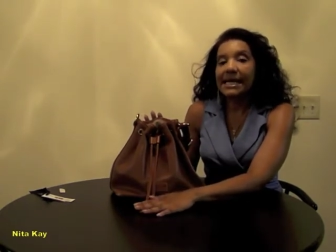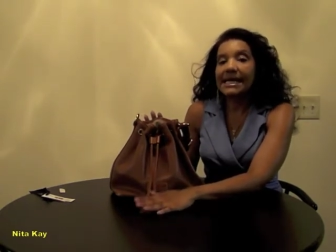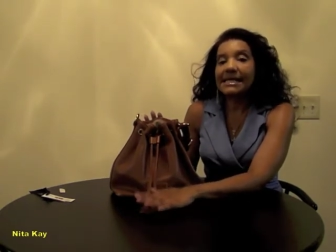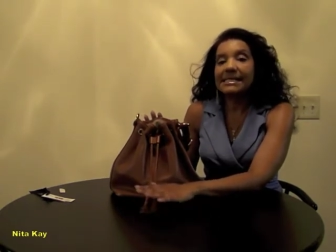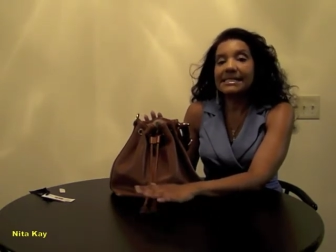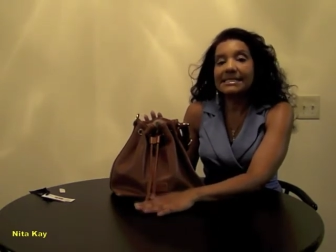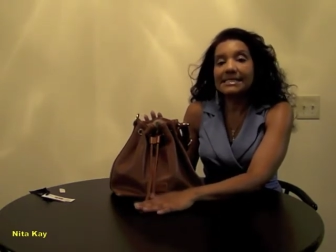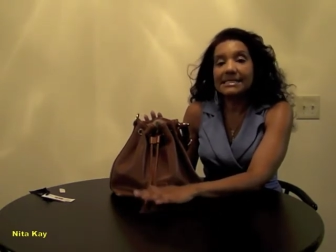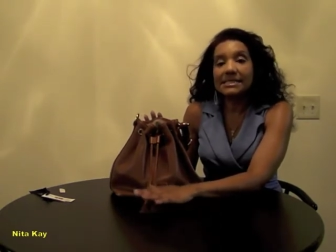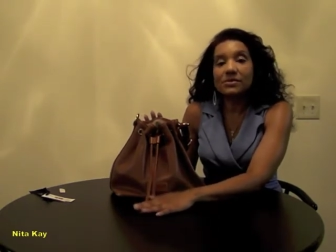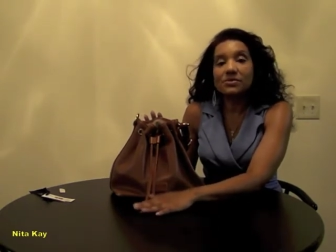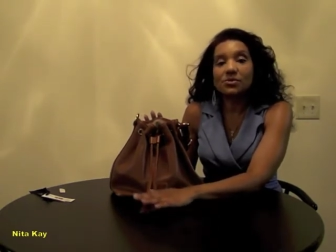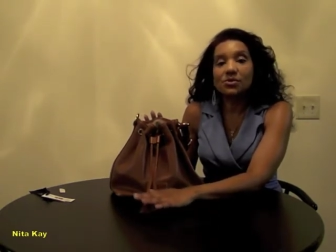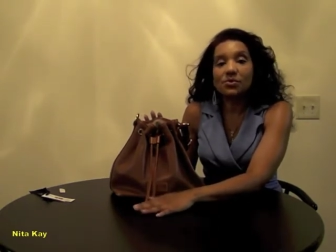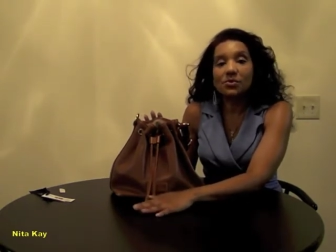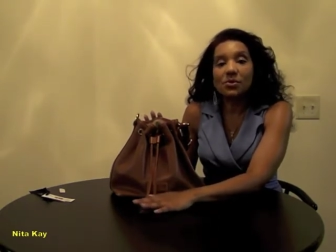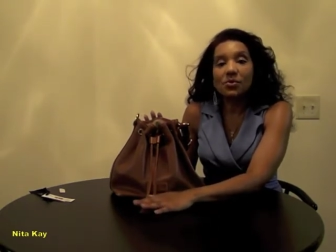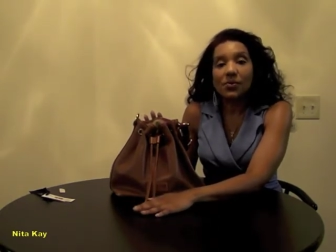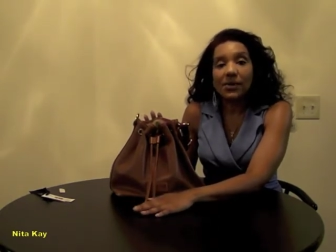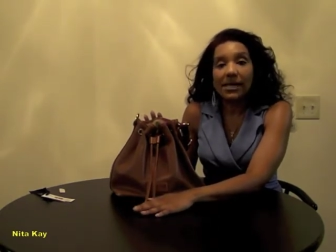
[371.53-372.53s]
and they still
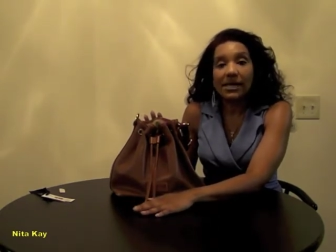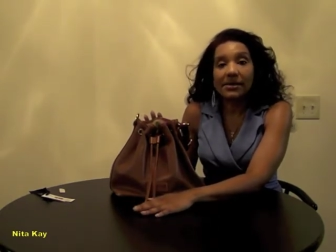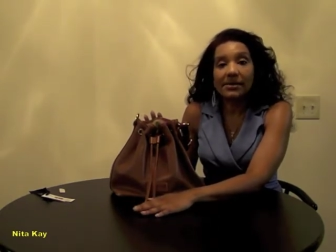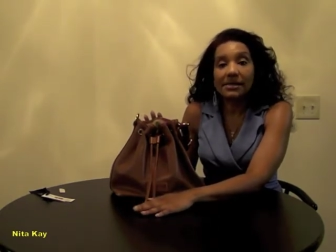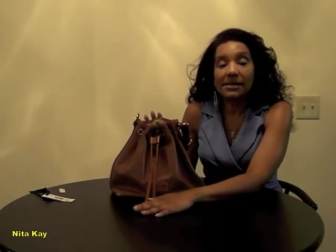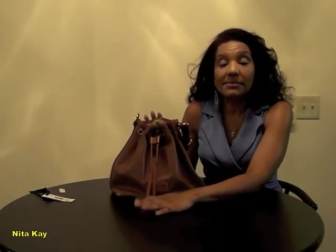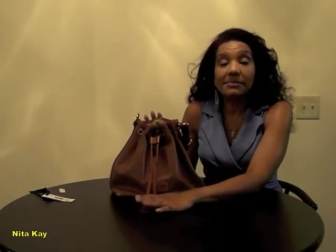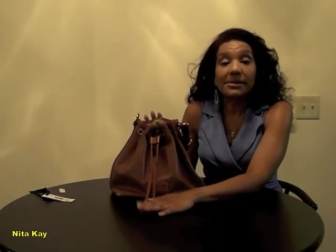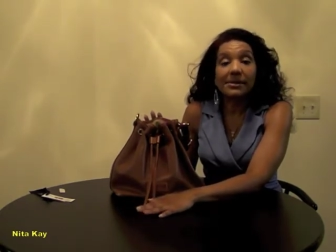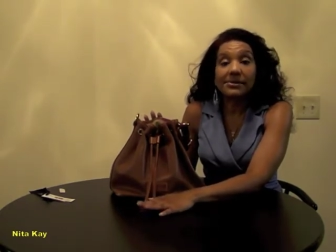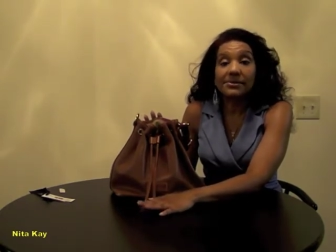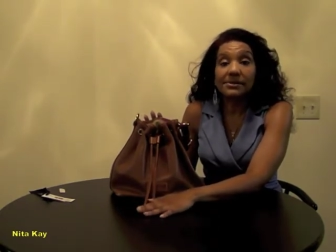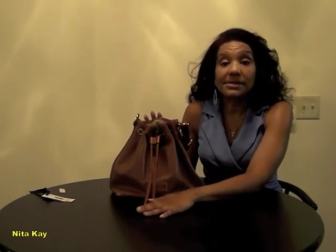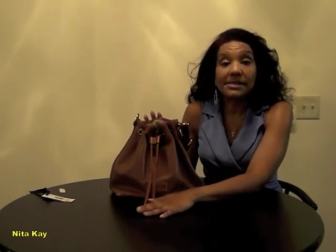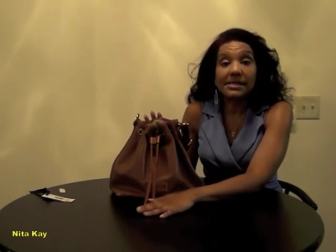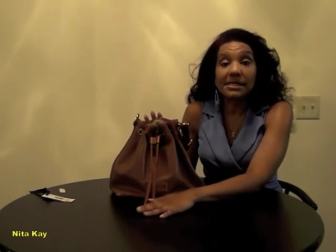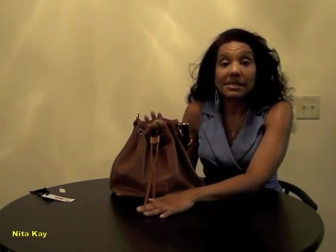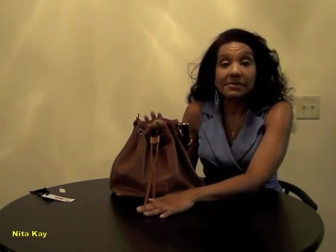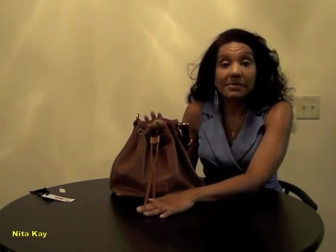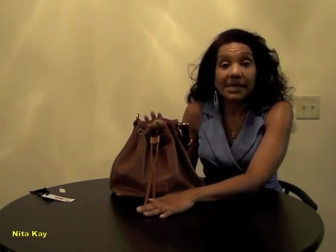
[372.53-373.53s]
do it well and better
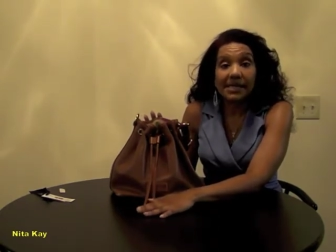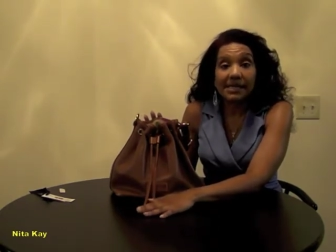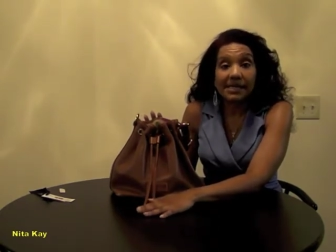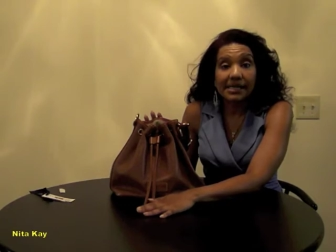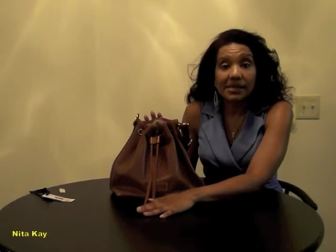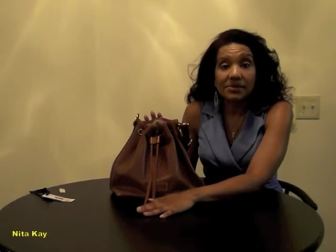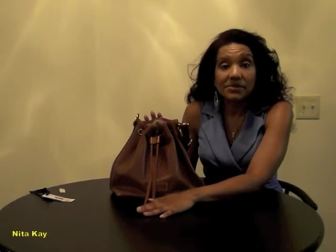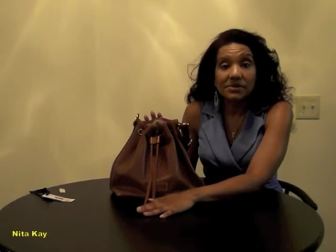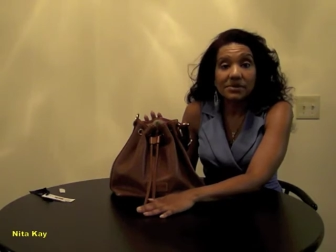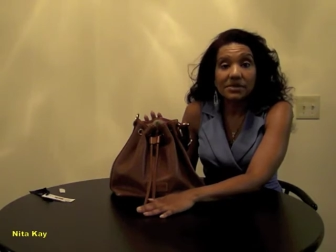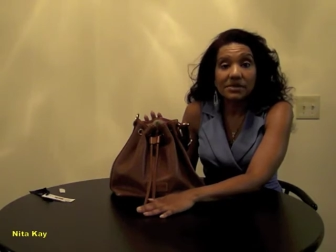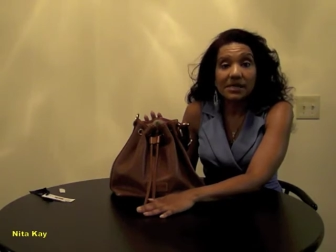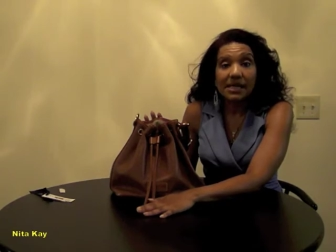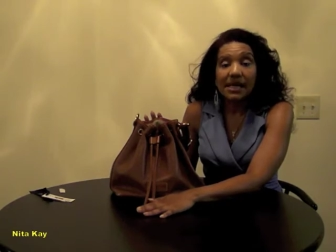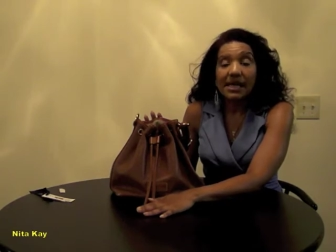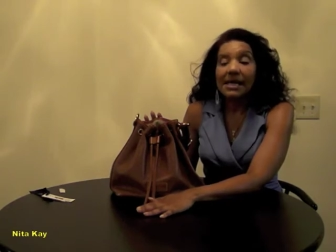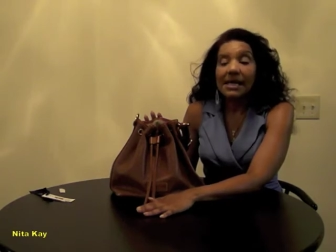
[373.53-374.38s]
than anybody else.